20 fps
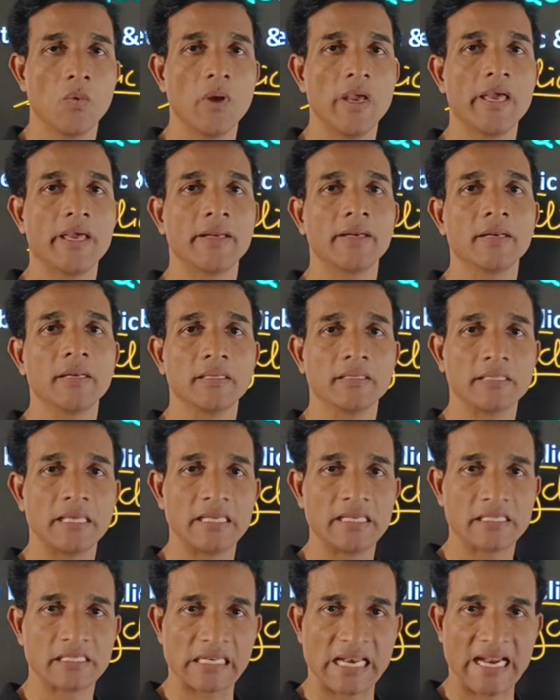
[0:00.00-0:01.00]
where
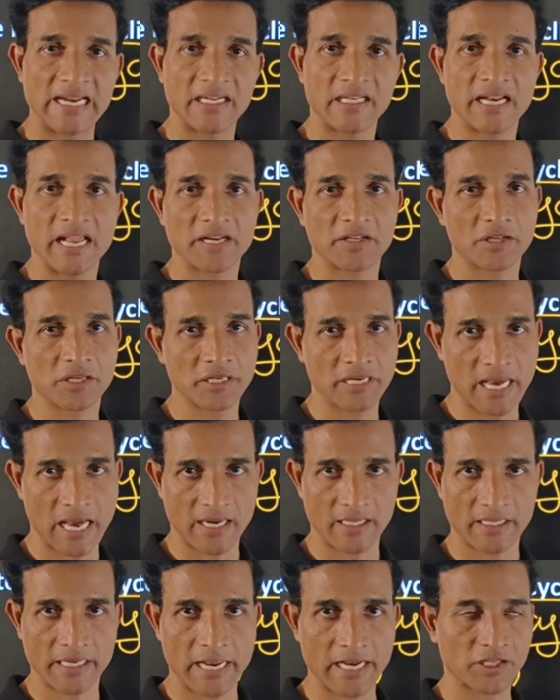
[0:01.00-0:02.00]
there is light reaction,
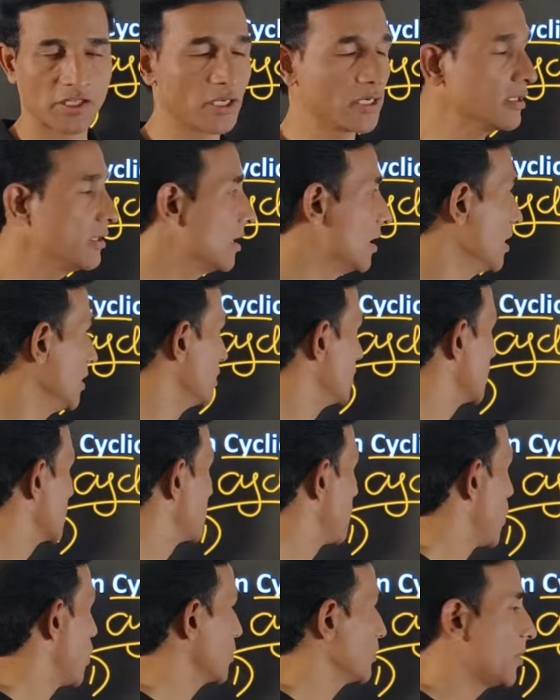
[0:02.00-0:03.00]
dark reaction.
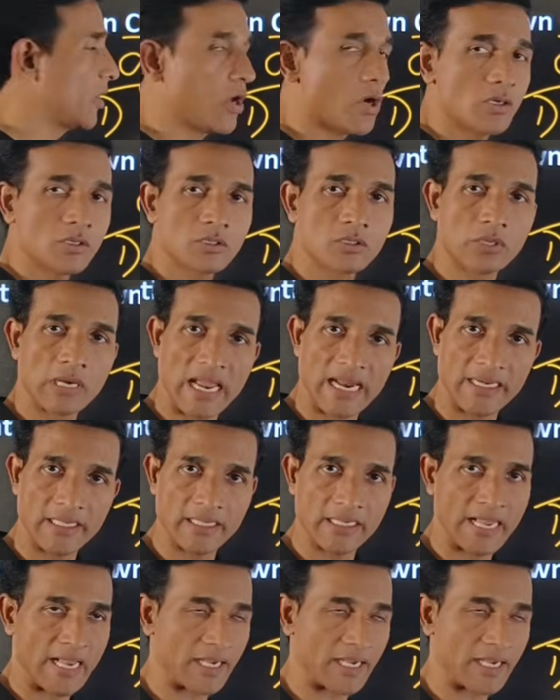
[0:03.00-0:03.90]
These both belong to light